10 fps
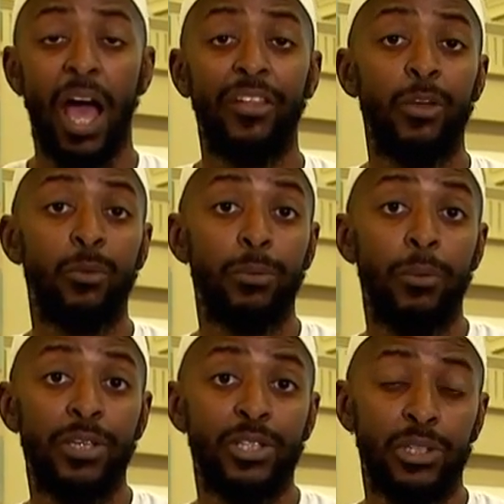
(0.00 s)
And then we
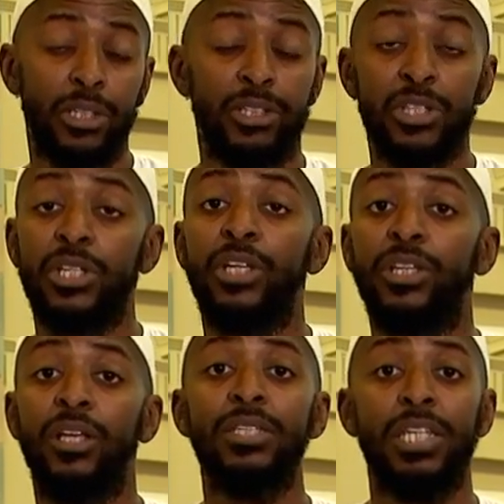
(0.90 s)
mentioned just in
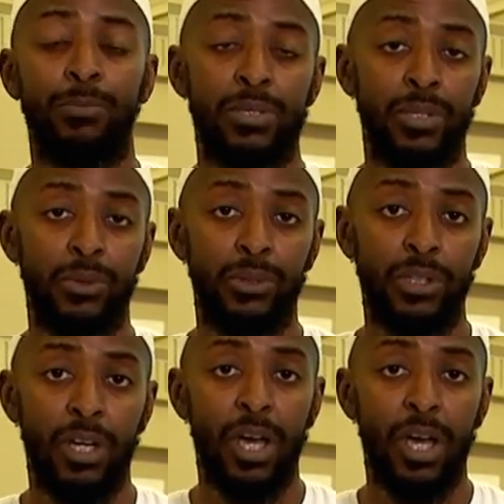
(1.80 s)
the last episode,